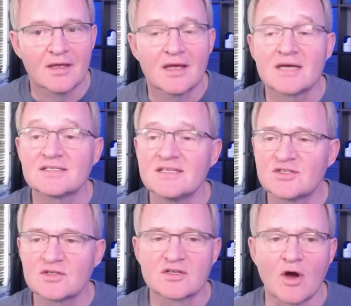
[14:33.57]
as this
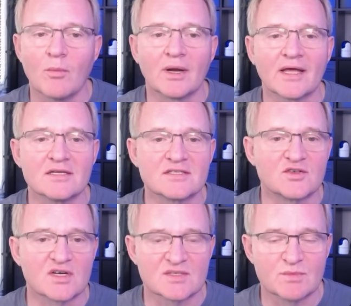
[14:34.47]
just complicates the
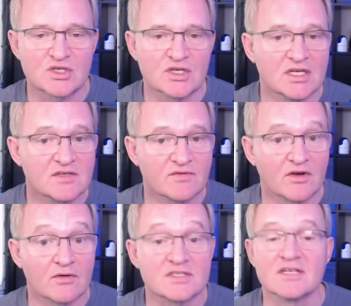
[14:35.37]
transmission
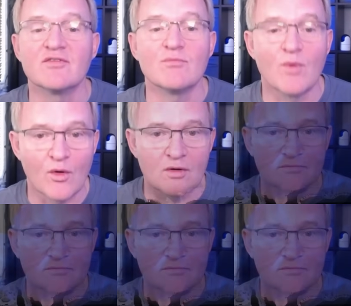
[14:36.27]
interference even more.